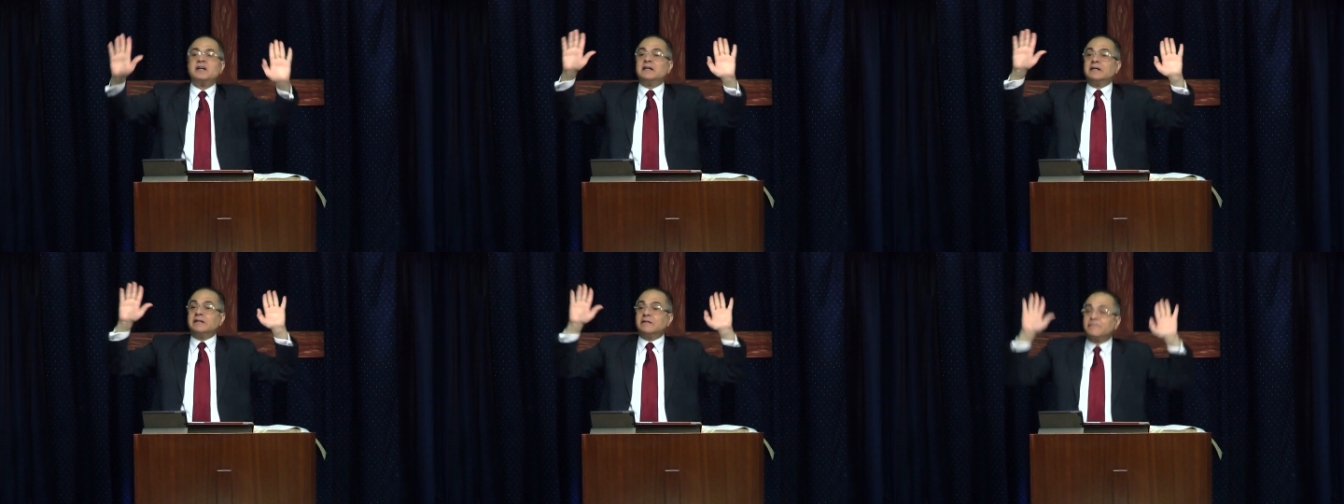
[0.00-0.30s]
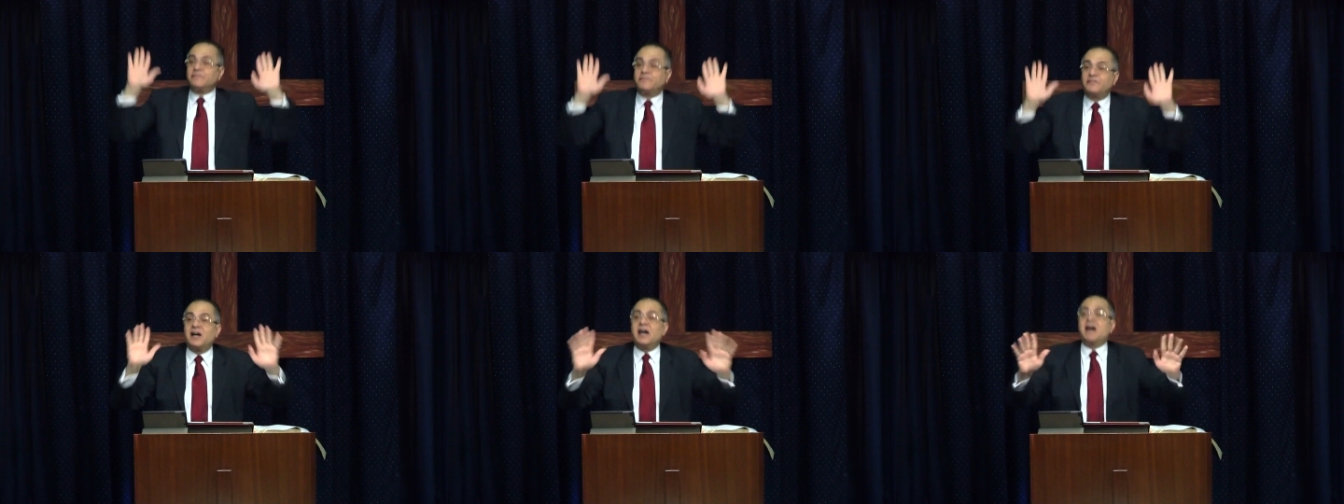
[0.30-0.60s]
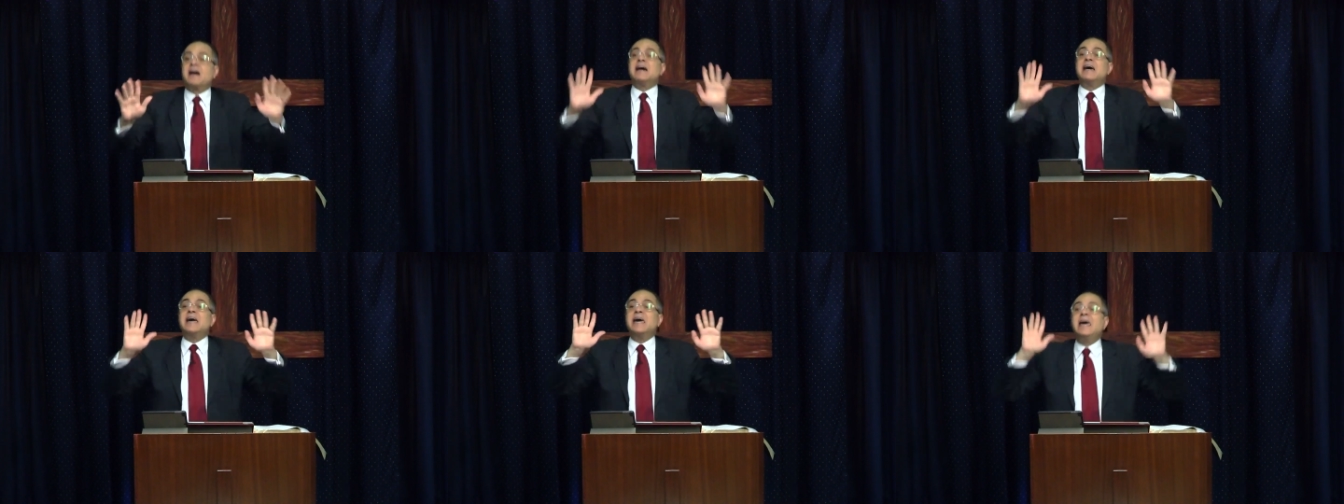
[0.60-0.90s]

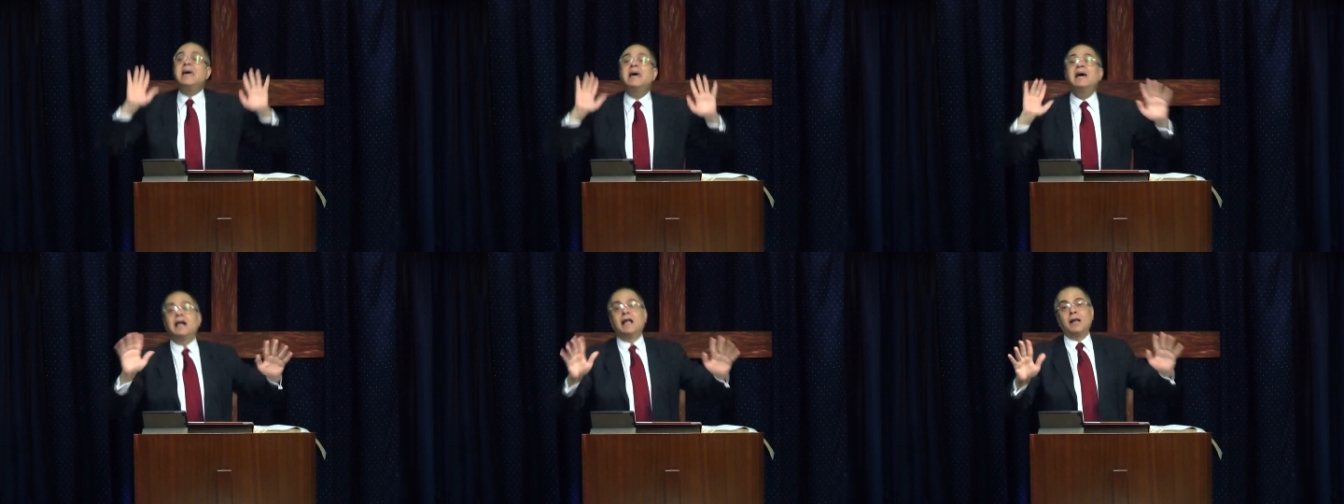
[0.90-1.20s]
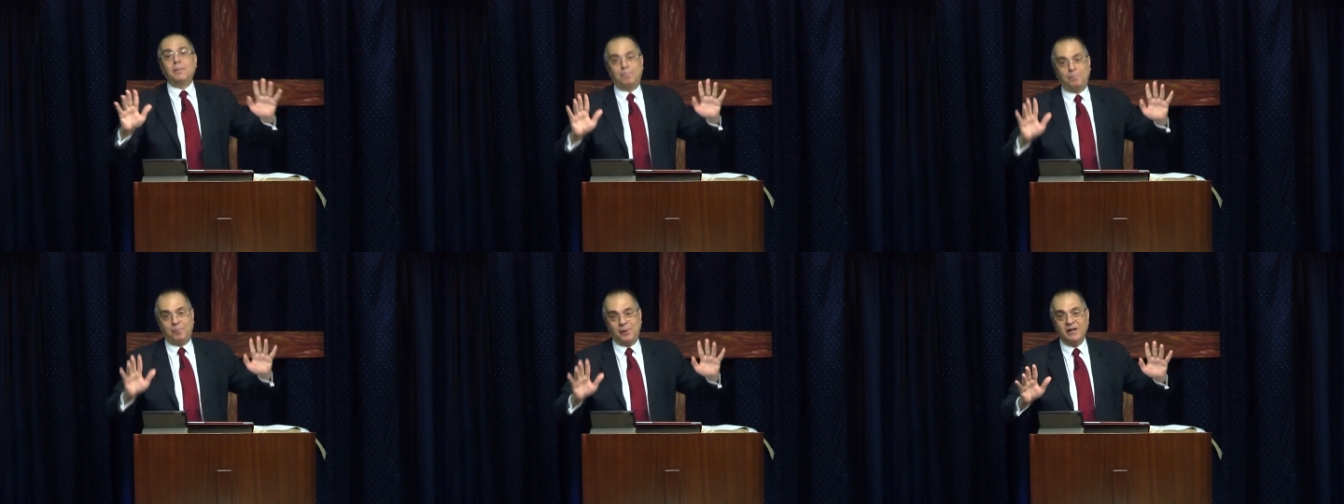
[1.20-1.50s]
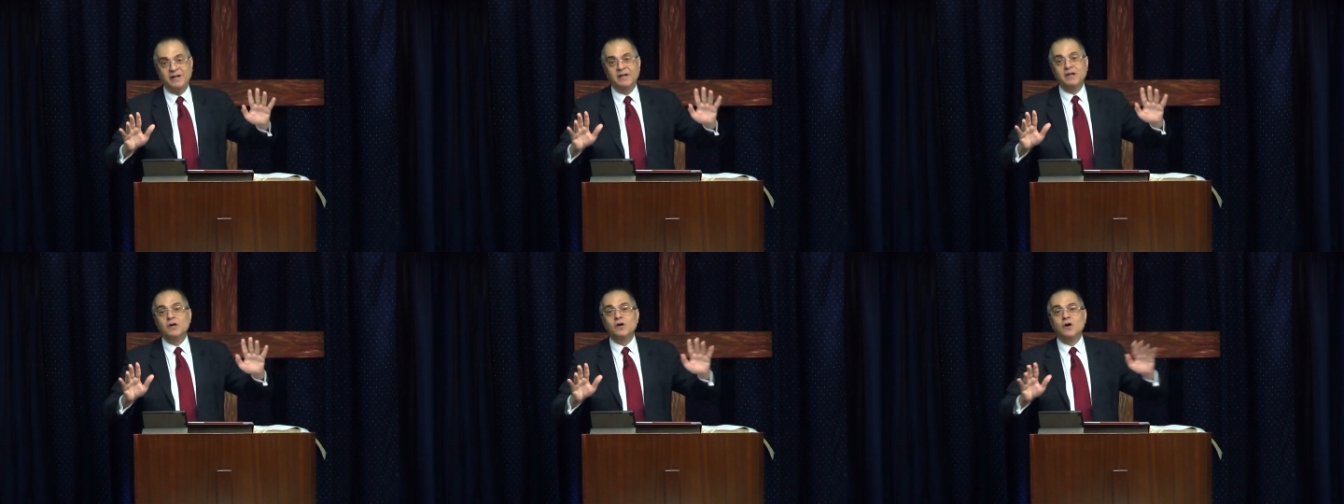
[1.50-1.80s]
the help
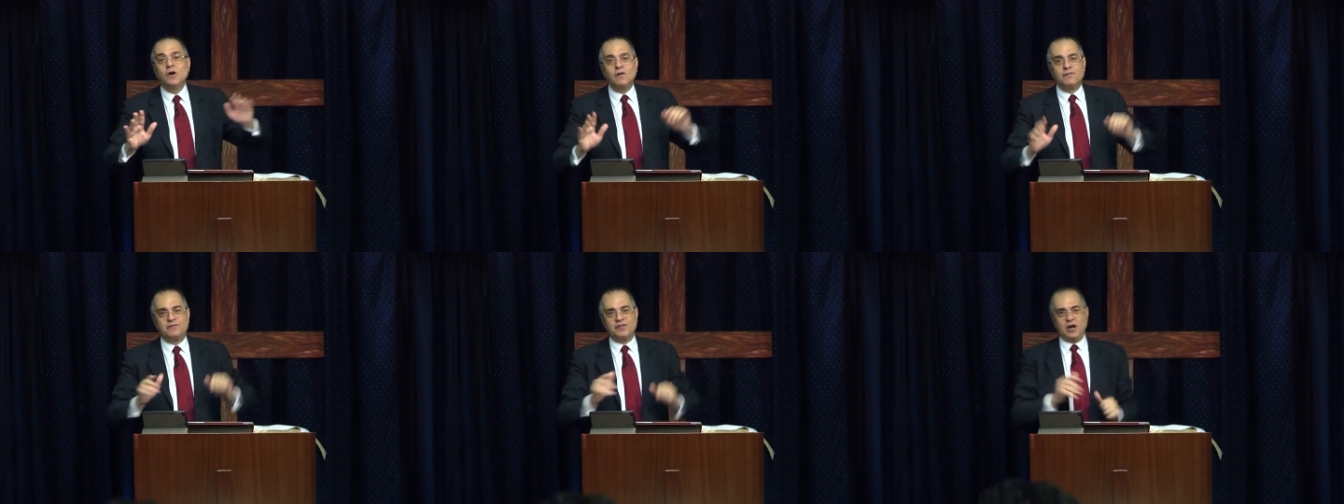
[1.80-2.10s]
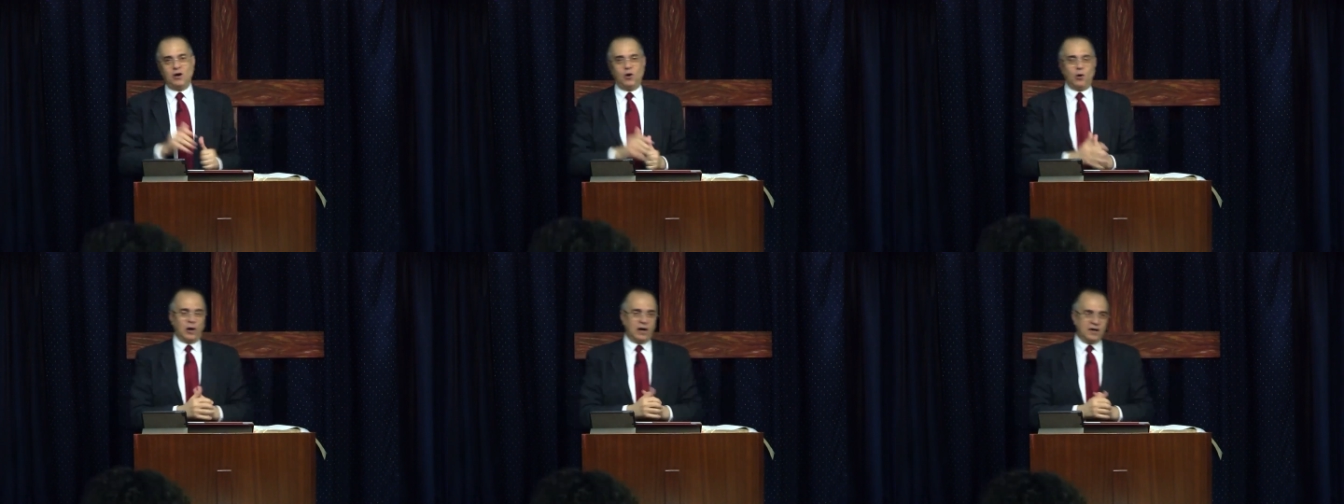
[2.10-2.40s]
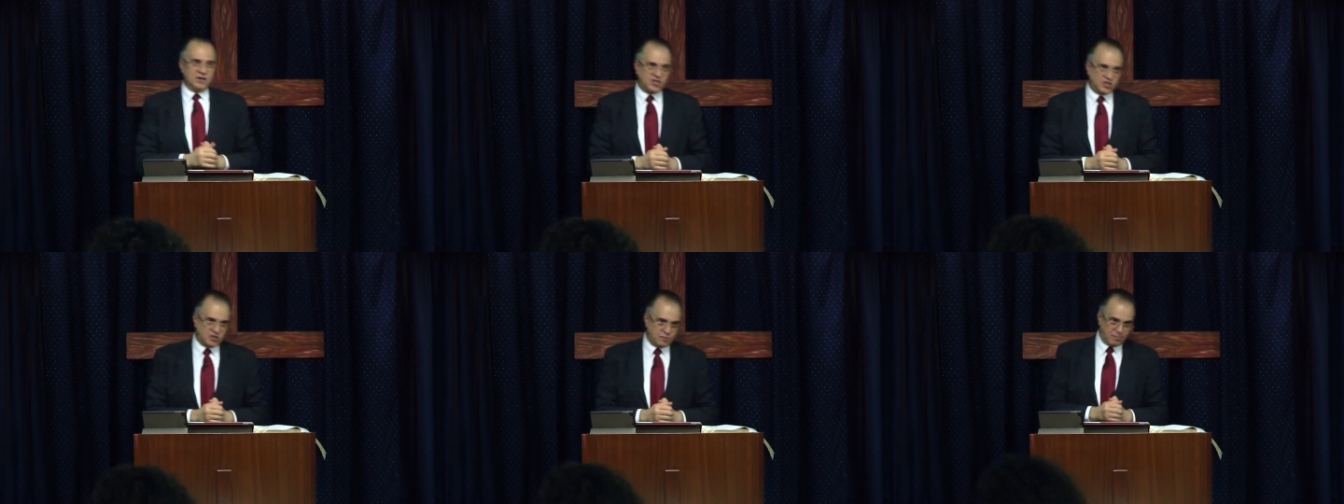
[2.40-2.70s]
of the Holy
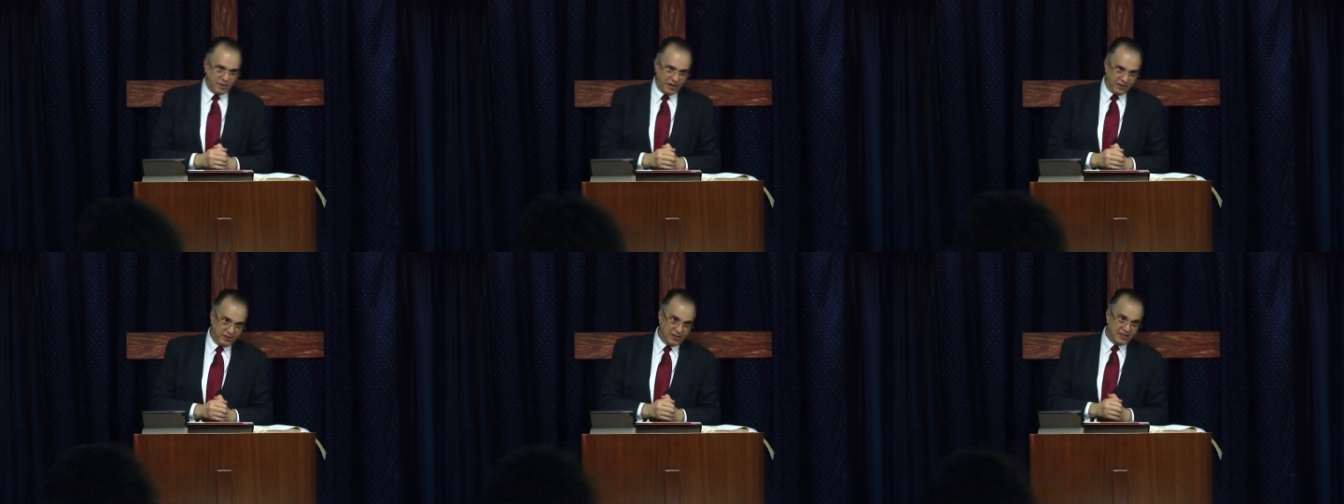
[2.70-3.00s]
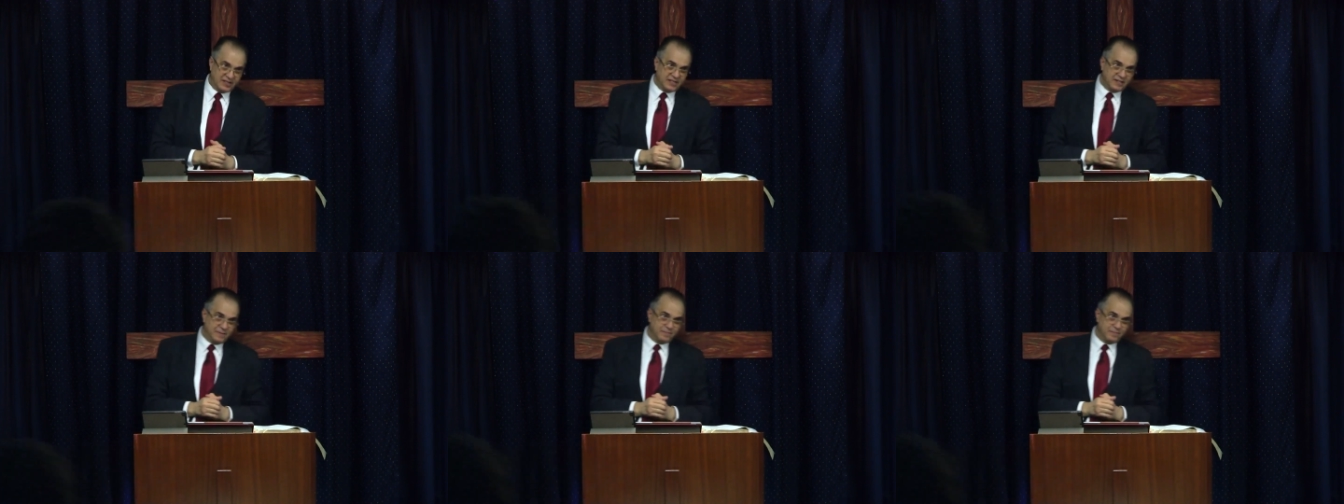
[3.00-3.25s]
Spirit.